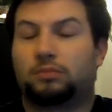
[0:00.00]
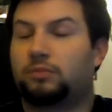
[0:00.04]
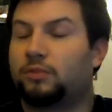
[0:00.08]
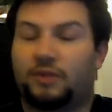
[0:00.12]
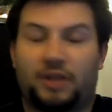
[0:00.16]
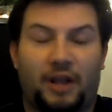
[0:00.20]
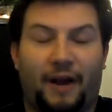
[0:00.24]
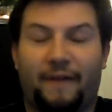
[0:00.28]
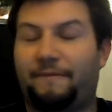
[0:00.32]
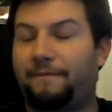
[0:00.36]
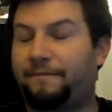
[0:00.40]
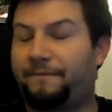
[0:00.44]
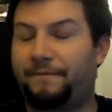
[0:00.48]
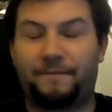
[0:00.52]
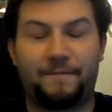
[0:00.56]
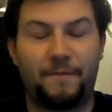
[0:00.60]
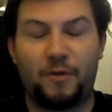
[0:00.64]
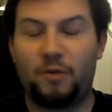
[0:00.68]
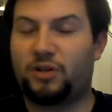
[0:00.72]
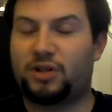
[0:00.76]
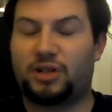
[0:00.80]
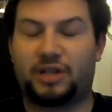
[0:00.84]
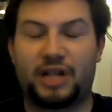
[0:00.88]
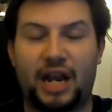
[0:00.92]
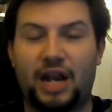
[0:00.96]
They're
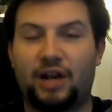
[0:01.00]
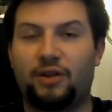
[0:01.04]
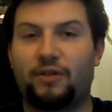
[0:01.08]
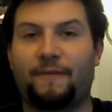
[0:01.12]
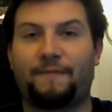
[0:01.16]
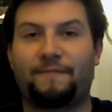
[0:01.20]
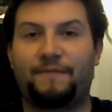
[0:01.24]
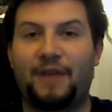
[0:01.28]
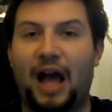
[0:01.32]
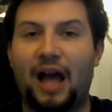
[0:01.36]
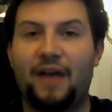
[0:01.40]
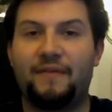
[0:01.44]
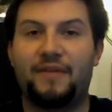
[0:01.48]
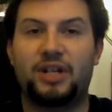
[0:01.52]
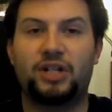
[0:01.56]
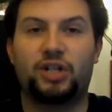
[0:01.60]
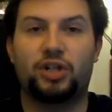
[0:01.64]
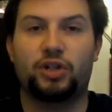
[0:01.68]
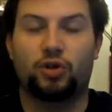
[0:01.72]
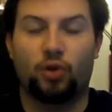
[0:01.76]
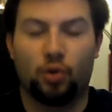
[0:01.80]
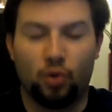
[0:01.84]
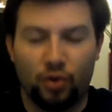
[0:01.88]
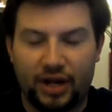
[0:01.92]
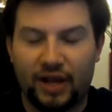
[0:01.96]
standard 5
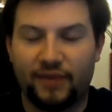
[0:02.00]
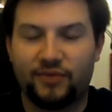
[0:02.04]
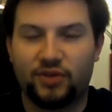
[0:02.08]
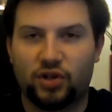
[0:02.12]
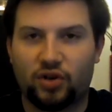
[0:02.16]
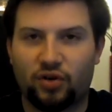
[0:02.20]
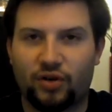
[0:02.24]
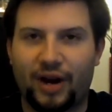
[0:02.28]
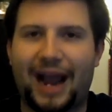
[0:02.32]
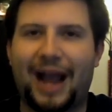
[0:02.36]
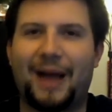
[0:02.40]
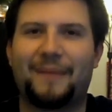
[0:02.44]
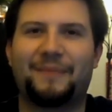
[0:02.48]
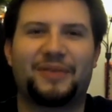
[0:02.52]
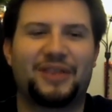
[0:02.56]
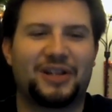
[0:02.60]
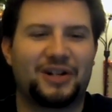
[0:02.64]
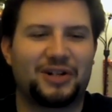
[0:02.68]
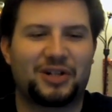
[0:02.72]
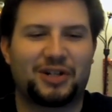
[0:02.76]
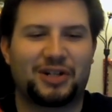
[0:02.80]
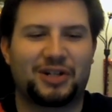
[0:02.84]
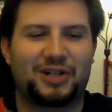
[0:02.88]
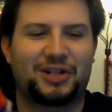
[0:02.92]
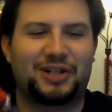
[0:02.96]
inches. Who gives a crap?
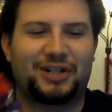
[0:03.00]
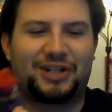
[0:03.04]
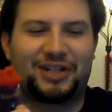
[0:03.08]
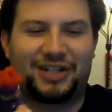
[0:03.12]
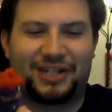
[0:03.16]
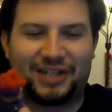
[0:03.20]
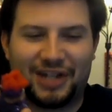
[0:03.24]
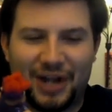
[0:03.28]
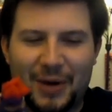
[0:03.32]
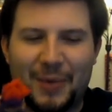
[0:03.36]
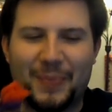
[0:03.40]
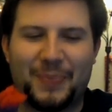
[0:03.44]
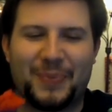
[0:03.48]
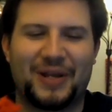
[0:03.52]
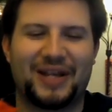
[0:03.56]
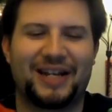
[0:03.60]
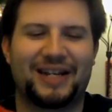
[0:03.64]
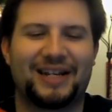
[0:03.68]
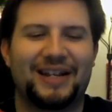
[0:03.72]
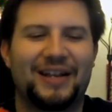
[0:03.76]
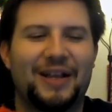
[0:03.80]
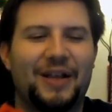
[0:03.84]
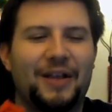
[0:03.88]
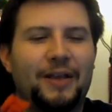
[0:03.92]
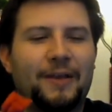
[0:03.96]
They're
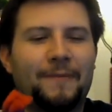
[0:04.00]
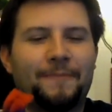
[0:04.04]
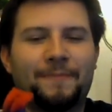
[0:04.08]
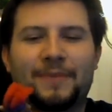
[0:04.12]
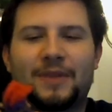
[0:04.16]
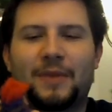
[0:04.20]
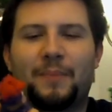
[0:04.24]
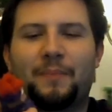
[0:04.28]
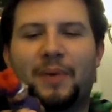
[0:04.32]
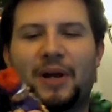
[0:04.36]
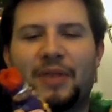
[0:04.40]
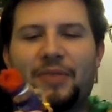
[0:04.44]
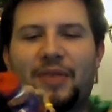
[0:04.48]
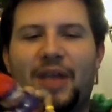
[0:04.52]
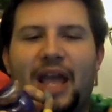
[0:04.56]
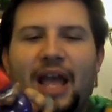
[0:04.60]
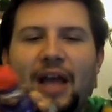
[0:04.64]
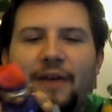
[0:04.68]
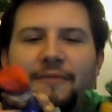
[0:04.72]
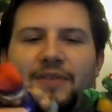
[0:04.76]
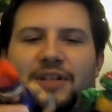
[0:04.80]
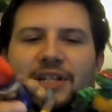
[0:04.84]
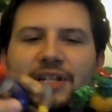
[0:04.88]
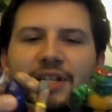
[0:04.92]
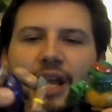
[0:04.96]
stupid. But they
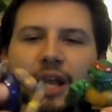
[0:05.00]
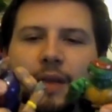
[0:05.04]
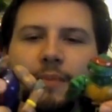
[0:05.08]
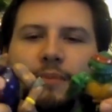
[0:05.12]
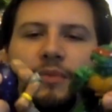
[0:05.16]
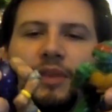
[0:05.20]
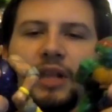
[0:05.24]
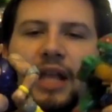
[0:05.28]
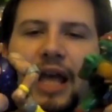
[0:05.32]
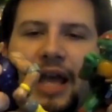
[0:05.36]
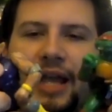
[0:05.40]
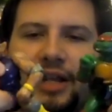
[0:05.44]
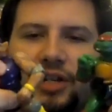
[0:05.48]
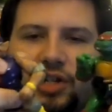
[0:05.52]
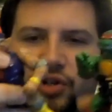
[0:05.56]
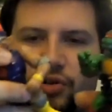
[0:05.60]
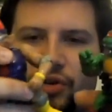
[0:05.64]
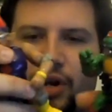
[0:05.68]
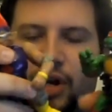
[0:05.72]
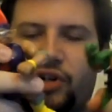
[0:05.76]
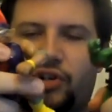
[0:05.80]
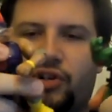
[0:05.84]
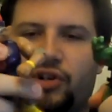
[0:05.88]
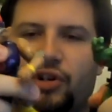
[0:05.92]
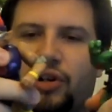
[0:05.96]
have the same leg
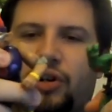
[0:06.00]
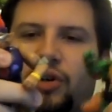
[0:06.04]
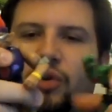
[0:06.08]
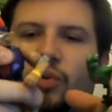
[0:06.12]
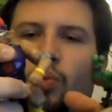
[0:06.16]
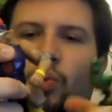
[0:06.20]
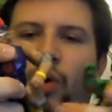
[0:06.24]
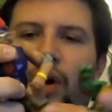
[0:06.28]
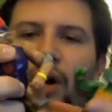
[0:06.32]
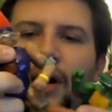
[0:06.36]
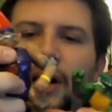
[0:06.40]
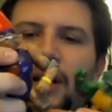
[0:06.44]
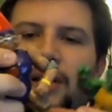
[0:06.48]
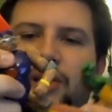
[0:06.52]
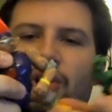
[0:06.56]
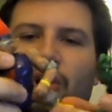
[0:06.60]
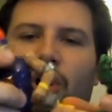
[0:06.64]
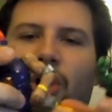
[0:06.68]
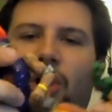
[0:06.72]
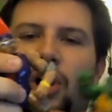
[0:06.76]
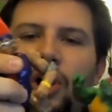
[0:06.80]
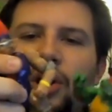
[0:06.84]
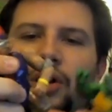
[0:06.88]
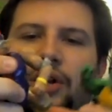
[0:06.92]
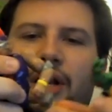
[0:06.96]
structure where it's
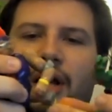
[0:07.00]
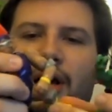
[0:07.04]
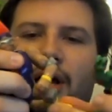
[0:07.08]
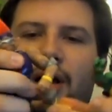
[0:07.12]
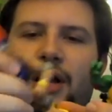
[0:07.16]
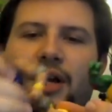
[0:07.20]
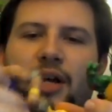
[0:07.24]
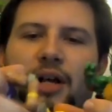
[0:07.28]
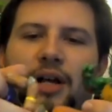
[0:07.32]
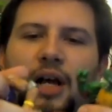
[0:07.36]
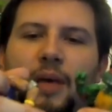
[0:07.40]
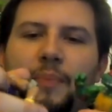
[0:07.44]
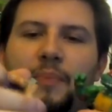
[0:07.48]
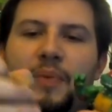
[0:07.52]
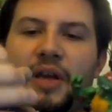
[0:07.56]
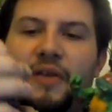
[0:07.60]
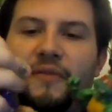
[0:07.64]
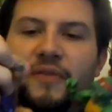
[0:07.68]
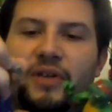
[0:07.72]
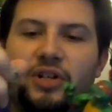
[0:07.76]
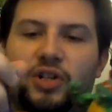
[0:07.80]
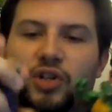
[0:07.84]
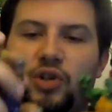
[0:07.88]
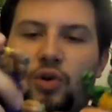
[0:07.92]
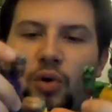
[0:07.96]
on a
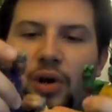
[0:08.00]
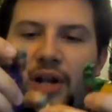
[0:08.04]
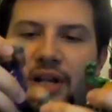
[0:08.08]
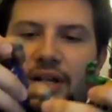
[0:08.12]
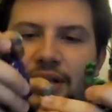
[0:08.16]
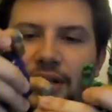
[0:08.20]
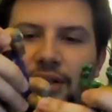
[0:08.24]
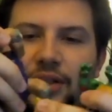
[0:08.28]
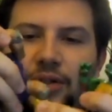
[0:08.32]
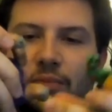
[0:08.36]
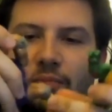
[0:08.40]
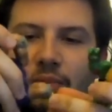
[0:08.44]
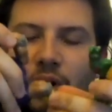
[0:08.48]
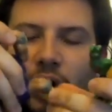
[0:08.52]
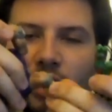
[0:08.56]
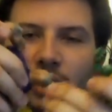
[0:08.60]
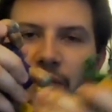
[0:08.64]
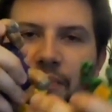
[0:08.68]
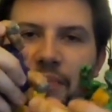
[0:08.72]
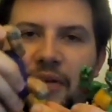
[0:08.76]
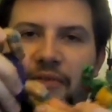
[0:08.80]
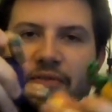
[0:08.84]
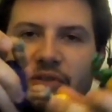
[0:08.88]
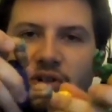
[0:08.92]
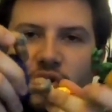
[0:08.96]
pivot joint, little
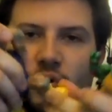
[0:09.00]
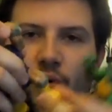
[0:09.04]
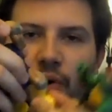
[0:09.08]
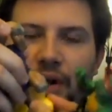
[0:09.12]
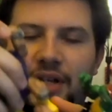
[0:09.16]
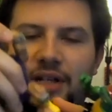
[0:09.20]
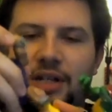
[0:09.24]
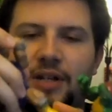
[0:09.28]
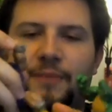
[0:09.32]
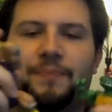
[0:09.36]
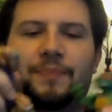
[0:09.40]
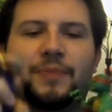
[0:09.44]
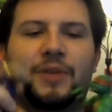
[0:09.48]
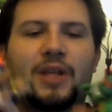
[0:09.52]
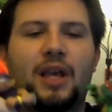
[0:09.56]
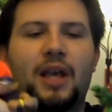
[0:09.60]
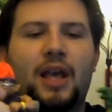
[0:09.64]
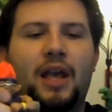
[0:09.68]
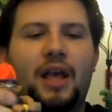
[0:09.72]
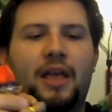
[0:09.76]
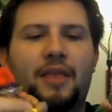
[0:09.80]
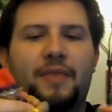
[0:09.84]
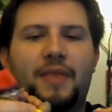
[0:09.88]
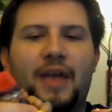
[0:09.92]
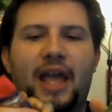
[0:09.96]
ball pivot joint.
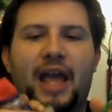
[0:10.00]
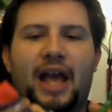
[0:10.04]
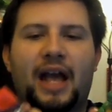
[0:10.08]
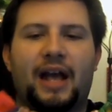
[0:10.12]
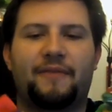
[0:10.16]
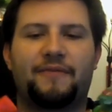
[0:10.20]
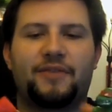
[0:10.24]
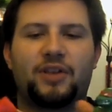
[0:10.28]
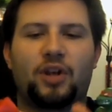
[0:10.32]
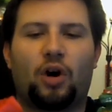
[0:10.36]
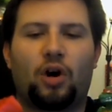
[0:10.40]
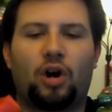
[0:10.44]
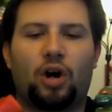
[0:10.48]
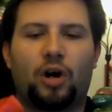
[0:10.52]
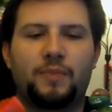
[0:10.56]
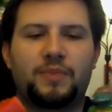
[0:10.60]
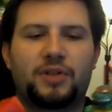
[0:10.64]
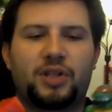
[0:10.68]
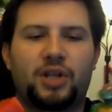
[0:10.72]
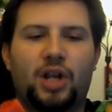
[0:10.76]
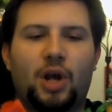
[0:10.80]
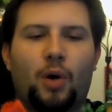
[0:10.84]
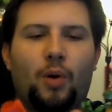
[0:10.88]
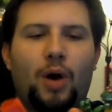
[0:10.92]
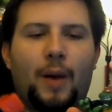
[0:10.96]
They have the arms
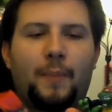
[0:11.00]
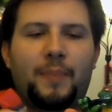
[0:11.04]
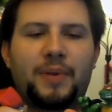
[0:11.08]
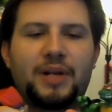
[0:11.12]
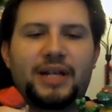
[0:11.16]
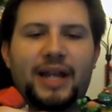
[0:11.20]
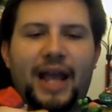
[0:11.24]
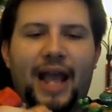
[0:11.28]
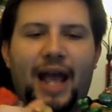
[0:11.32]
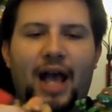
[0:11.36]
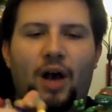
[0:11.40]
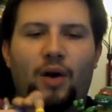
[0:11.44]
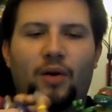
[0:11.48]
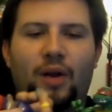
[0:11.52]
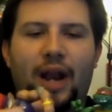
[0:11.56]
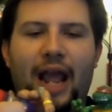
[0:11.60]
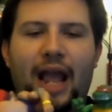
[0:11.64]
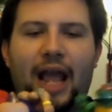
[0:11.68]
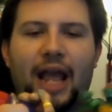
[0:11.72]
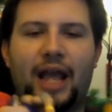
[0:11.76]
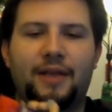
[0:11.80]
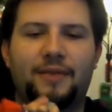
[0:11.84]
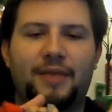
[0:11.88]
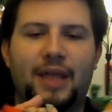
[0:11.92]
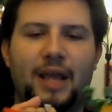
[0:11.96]
that go up and down,
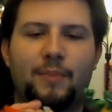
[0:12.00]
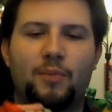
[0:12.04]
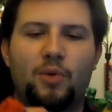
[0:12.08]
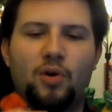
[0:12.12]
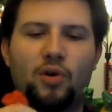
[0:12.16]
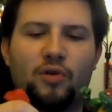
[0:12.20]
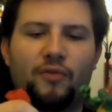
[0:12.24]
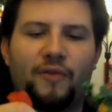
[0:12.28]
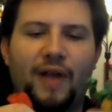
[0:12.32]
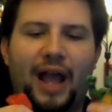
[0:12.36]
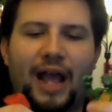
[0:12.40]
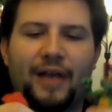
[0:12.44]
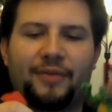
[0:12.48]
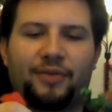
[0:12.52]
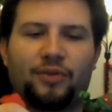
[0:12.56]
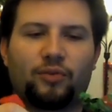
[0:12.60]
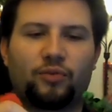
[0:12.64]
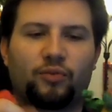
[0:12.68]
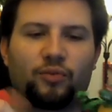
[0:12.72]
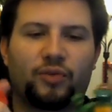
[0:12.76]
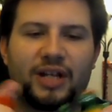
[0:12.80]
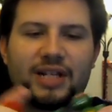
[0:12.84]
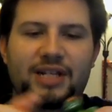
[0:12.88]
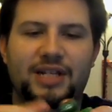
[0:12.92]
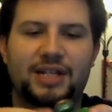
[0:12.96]
and they move at the
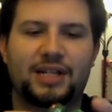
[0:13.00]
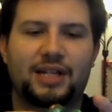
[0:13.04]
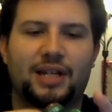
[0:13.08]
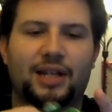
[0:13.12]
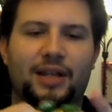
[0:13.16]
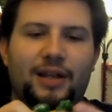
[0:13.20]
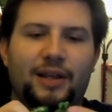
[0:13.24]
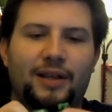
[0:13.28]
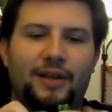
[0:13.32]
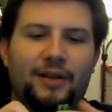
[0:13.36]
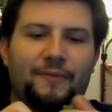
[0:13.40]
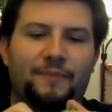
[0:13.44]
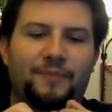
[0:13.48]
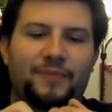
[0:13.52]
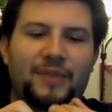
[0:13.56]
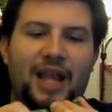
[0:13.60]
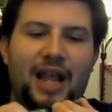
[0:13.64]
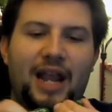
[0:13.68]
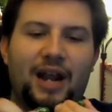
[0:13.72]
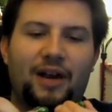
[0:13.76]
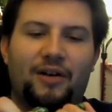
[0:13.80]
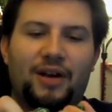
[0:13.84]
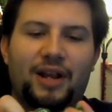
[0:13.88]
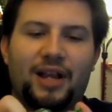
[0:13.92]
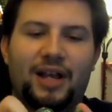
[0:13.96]
wrist
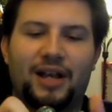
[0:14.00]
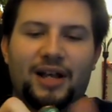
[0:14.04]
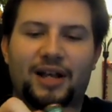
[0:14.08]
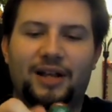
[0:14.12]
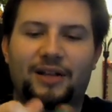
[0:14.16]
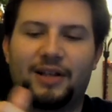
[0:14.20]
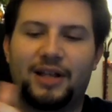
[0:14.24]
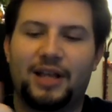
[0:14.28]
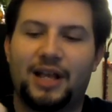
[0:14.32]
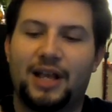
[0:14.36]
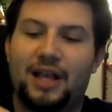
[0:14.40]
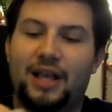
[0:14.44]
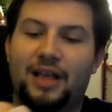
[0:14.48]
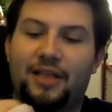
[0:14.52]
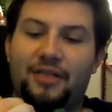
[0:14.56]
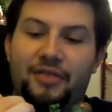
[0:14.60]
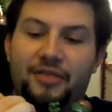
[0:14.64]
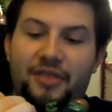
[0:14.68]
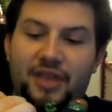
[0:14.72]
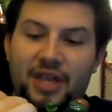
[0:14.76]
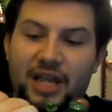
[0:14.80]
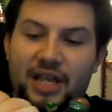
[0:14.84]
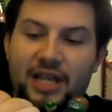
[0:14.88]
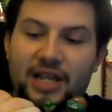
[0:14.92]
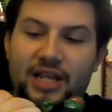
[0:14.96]
area.
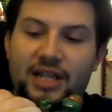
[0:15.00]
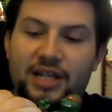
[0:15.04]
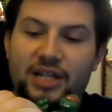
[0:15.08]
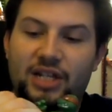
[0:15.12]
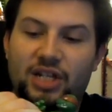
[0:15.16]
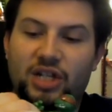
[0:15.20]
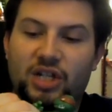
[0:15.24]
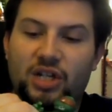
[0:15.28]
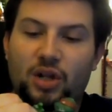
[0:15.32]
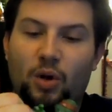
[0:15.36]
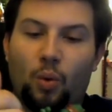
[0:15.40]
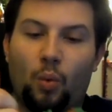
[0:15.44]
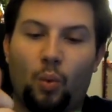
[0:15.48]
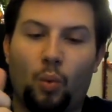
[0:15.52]
These,